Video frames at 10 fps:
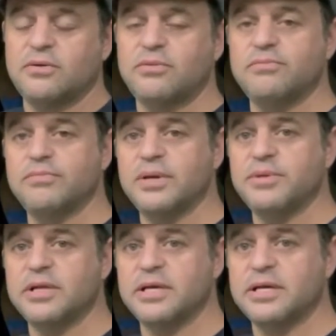
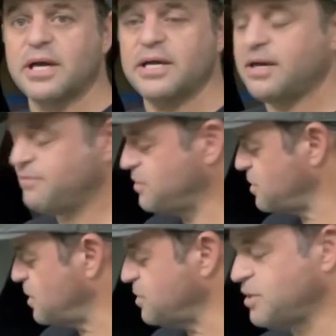Maybe I haven't
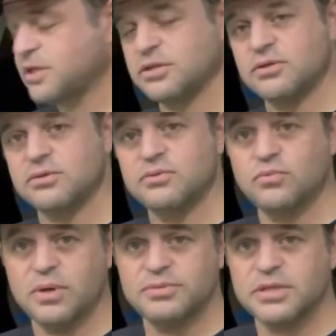checked their
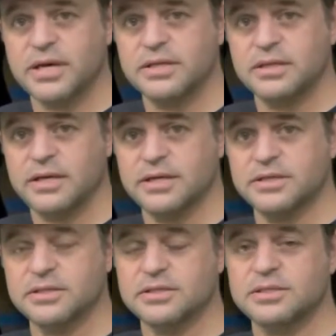website
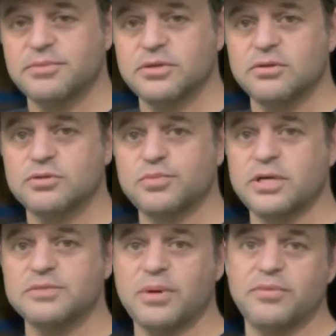and some of their other
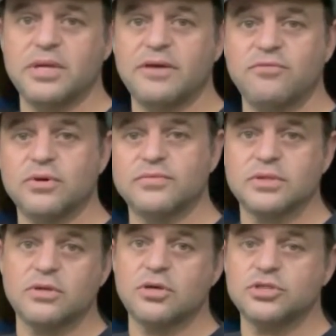supplies. Maybe they have one with
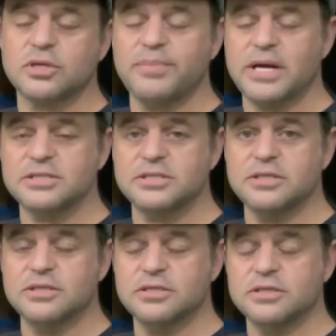larger capacity
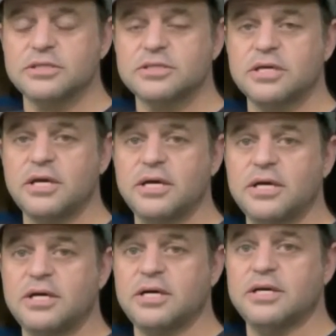than this.
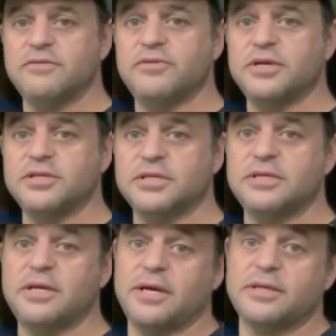If they
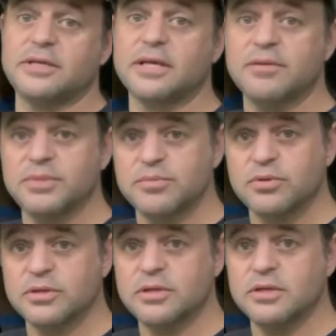did, I think that'd be
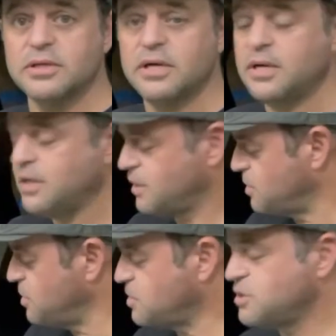pretty good.
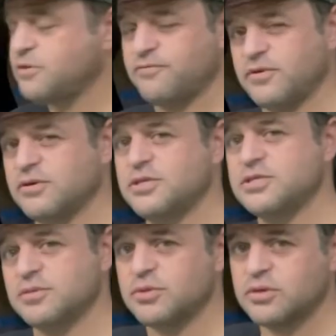This is a very
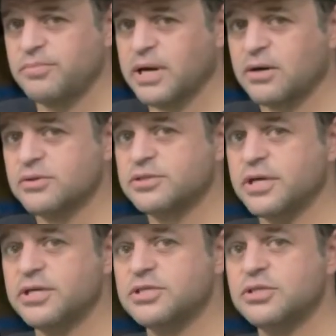similar power
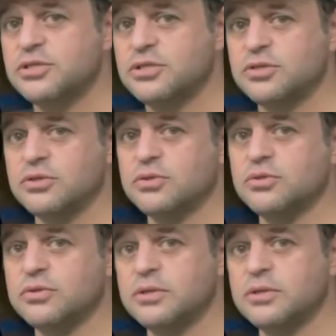station to